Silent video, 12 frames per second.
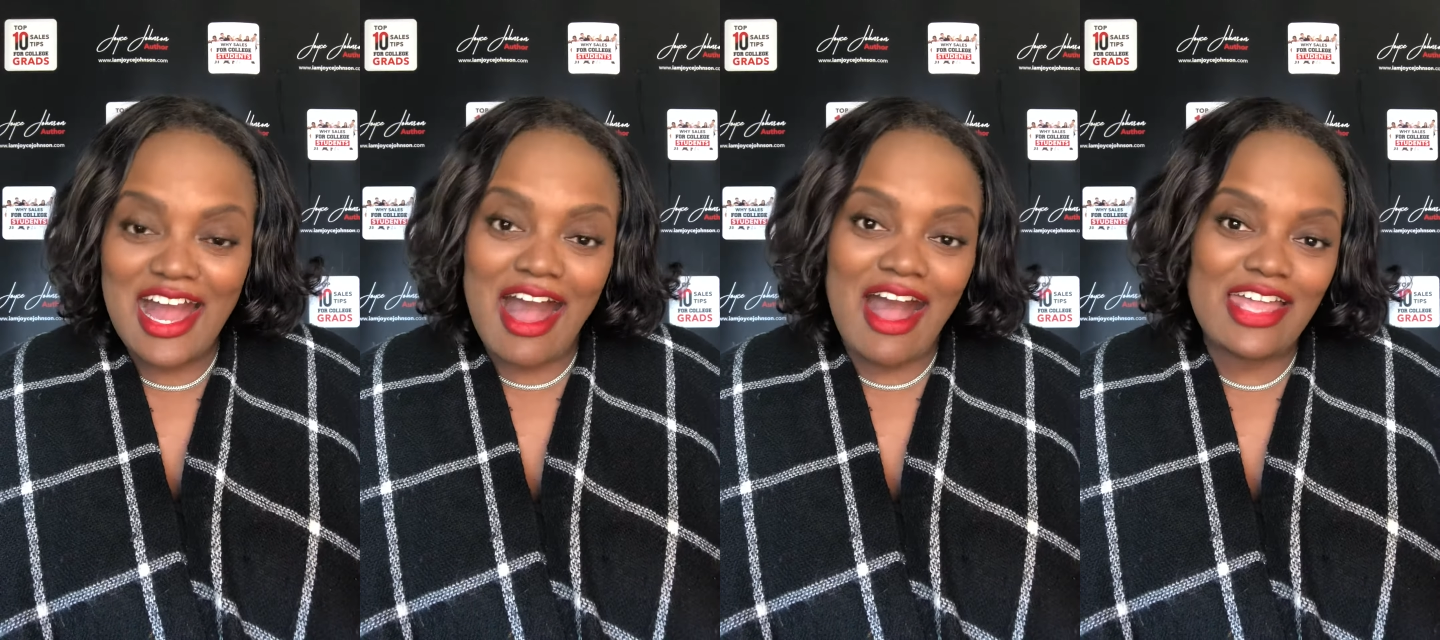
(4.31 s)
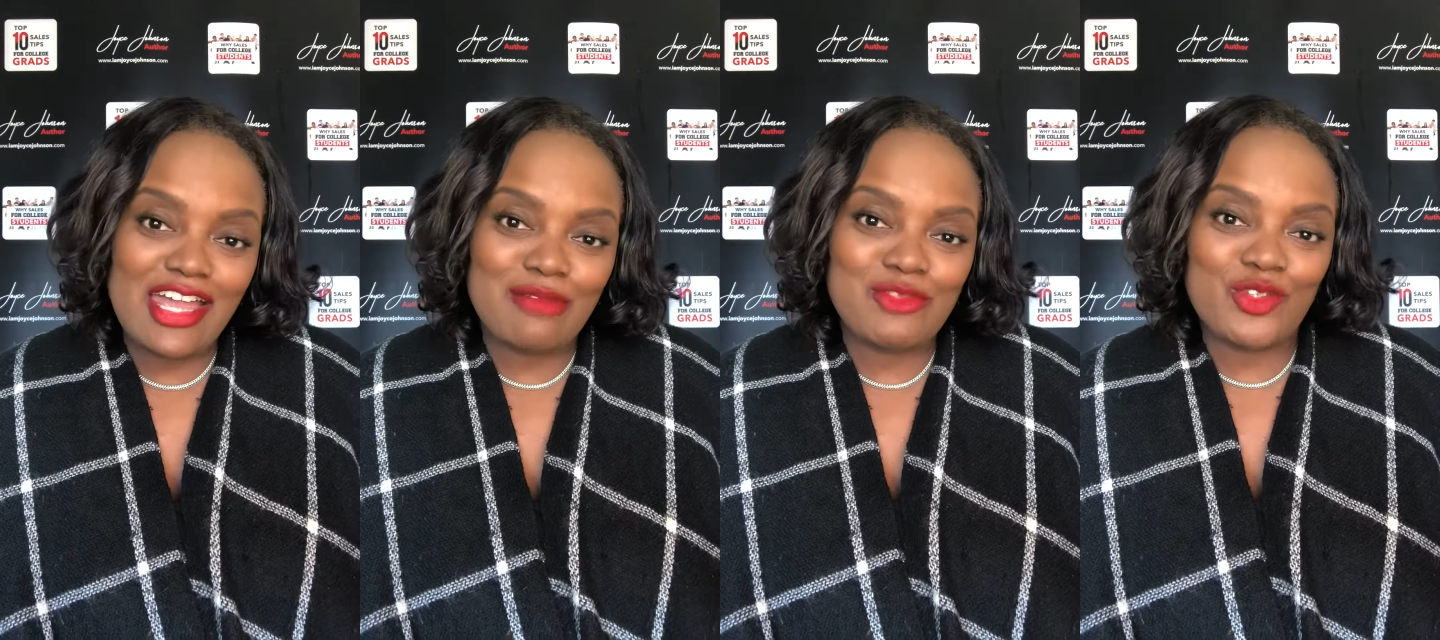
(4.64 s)
I
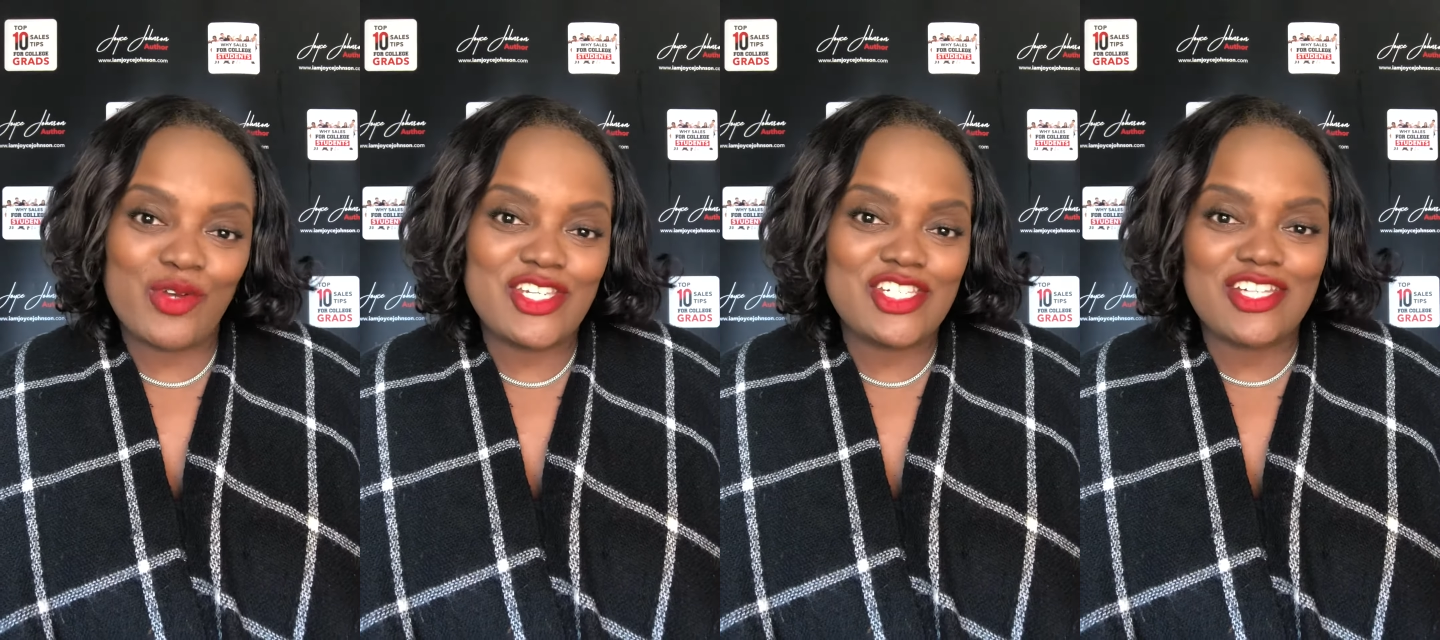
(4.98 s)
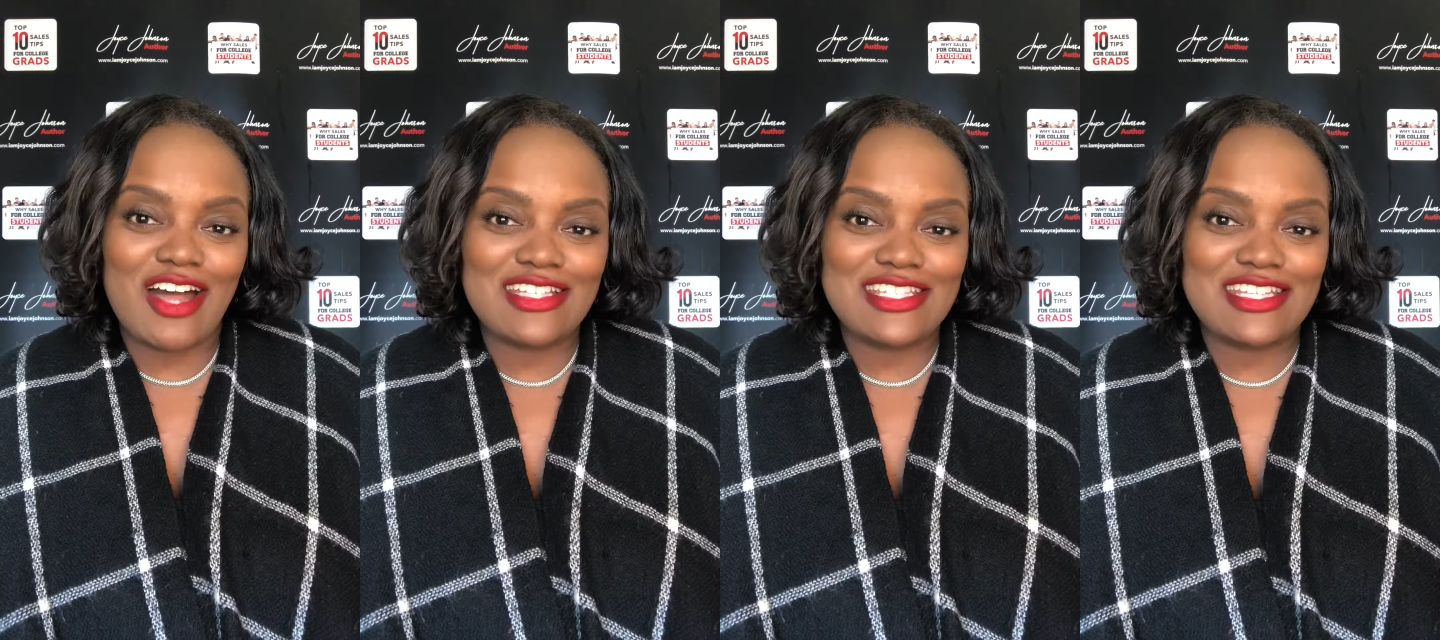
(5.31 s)
am Joyce
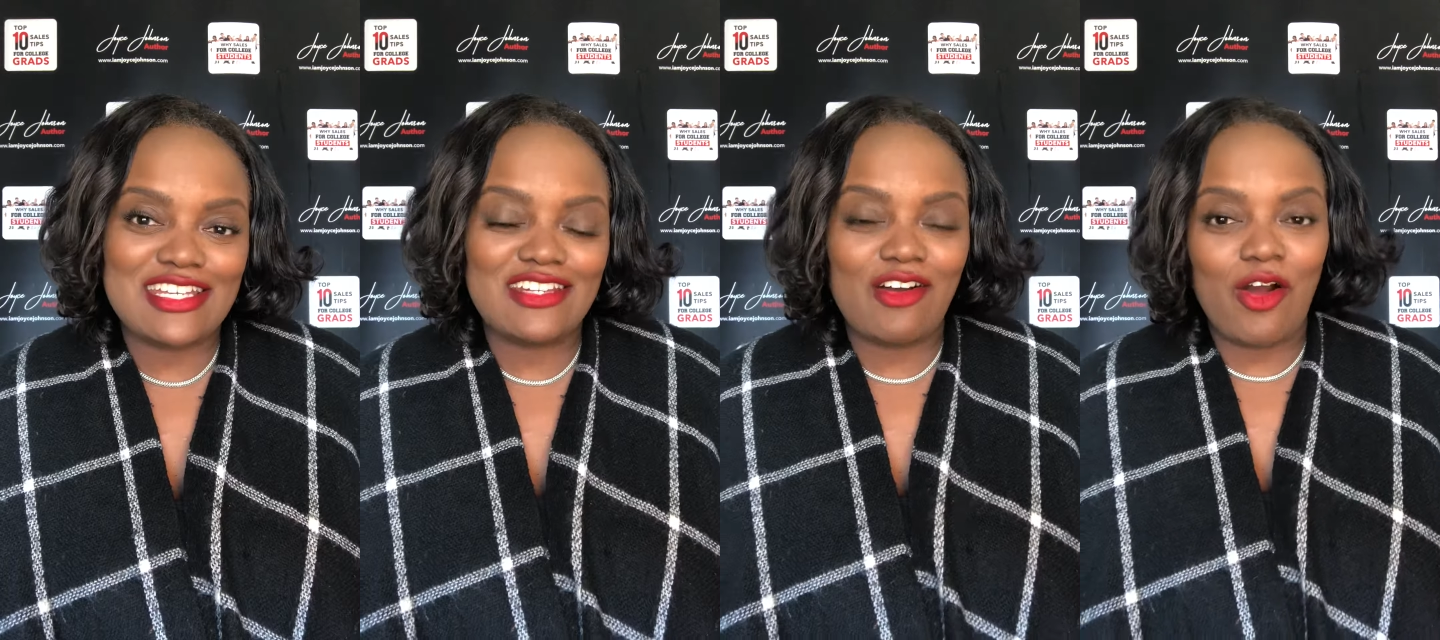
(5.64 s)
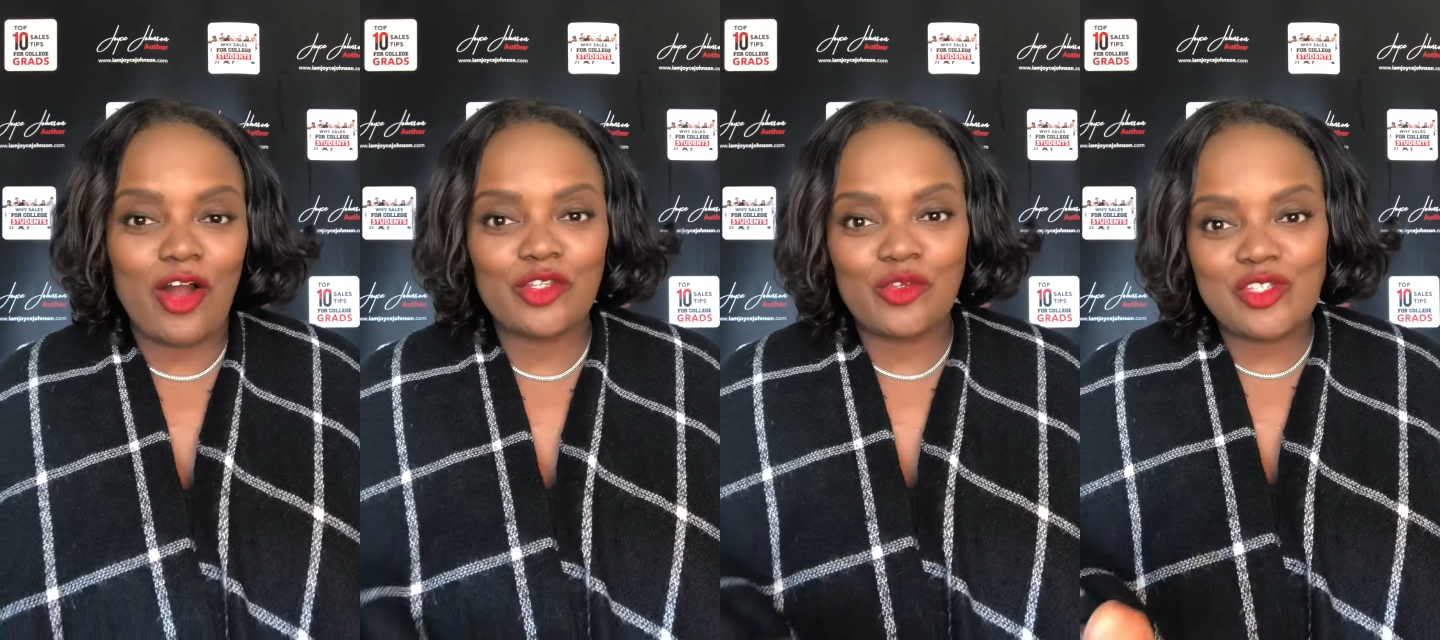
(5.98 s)
Johnson,
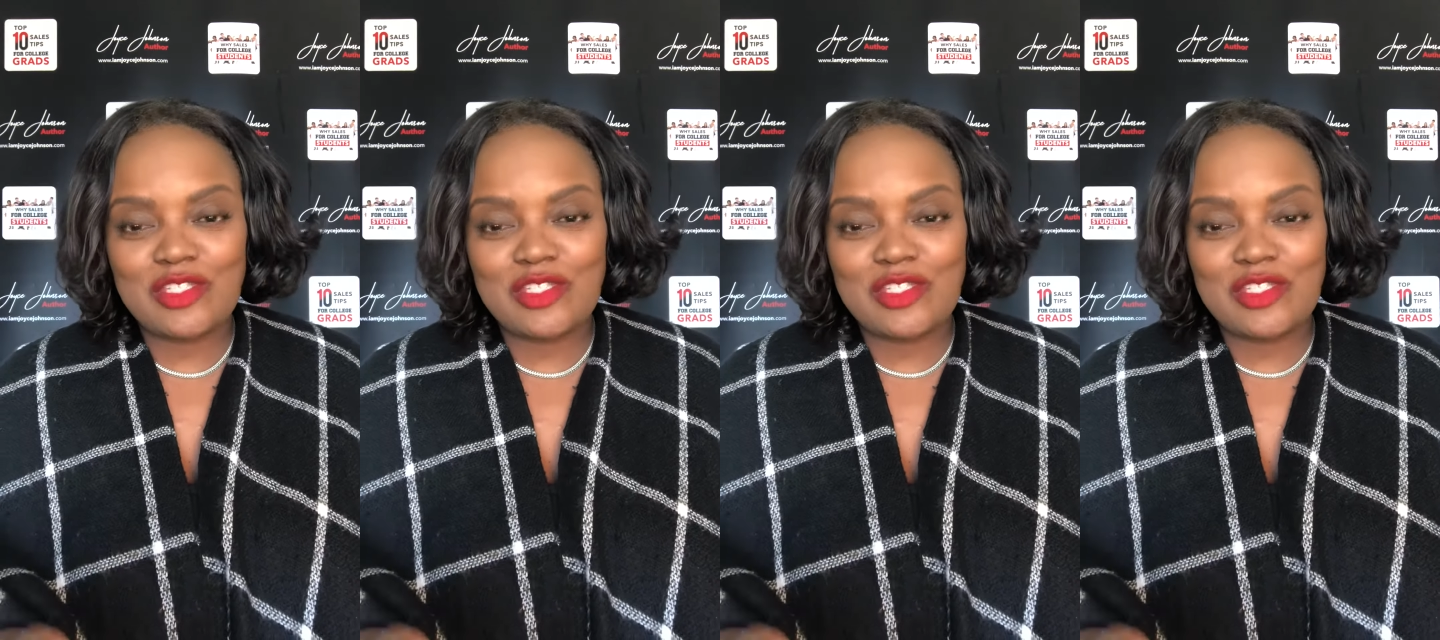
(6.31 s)
author,